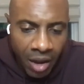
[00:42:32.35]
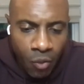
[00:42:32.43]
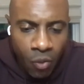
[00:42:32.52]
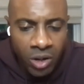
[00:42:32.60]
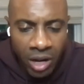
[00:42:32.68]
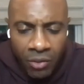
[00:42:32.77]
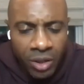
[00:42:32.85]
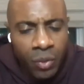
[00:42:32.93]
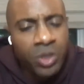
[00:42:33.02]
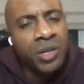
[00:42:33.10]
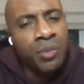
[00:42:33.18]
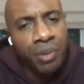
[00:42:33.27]
I, w- I
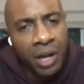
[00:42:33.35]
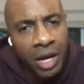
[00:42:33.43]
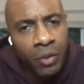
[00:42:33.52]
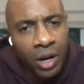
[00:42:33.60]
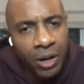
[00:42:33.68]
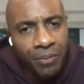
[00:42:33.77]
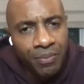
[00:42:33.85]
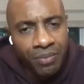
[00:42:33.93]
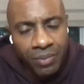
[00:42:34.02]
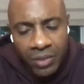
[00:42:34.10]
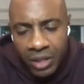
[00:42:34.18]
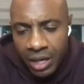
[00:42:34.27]
really wasn't playing well
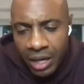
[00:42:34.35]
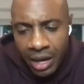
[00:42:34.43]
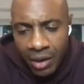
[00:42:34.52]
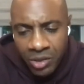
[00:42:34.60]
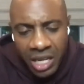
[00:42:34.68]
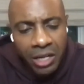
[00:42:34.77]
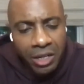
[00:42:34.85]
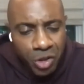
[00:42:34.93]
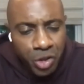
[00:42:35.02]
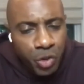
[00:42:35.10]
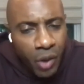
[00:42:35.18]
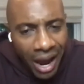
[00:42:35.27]
uh, i was getting
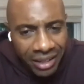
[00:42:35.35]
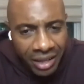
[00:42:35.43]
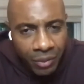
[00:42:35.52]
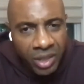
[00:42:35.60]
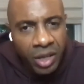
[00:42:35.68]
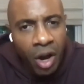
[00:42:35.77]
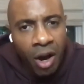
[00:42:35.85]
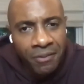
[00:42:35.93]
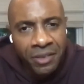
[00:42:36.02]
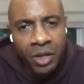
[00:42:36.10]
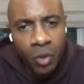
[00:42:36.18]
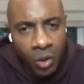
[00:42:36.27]
distracted with
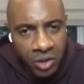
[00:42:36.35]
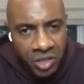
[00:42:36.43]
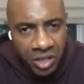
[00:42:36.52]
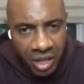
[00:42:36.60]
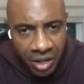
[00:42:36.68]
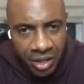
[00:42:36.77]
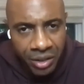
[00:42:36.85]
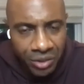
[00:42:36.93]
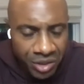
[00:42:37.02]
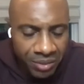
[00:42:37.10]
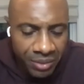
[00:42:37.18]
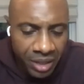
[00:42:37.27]
off the court
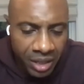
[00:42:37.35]
scenarios